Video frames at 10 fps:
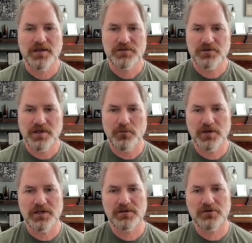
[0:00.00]
So they went
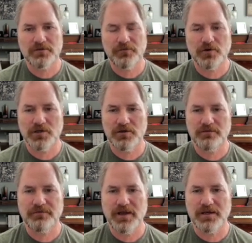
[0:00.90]
in and looked for it, couldn't
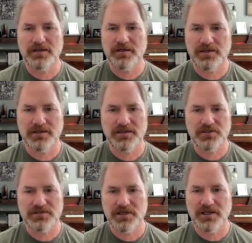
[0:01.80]
find it, and then they
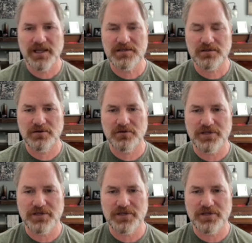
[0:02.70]
just said case closed.